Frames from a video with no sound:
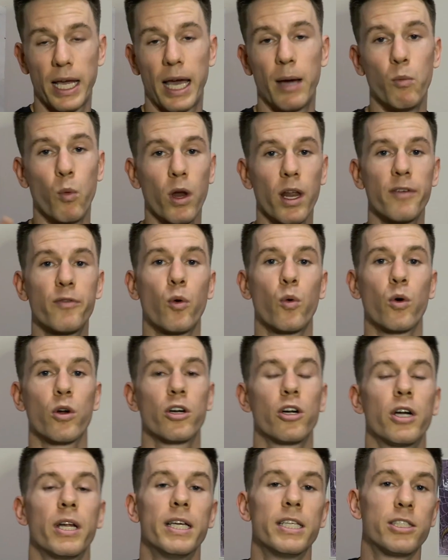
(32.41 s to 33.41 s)
and what I've
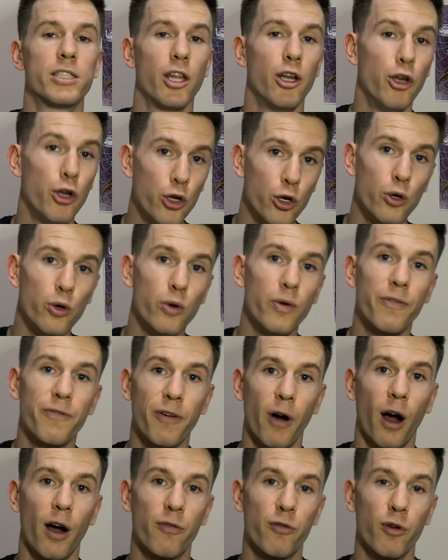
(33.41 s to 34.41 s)
ordered is the new
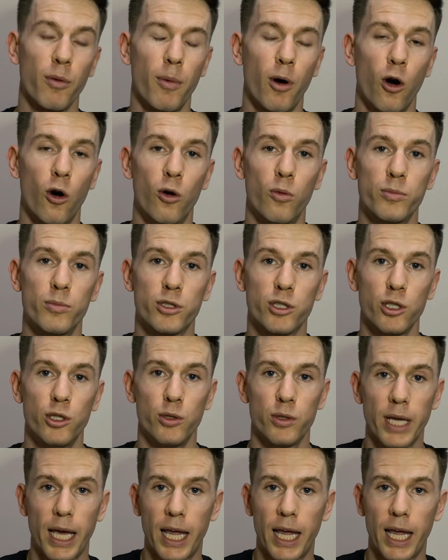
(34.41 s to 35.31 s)
Far From Home suit,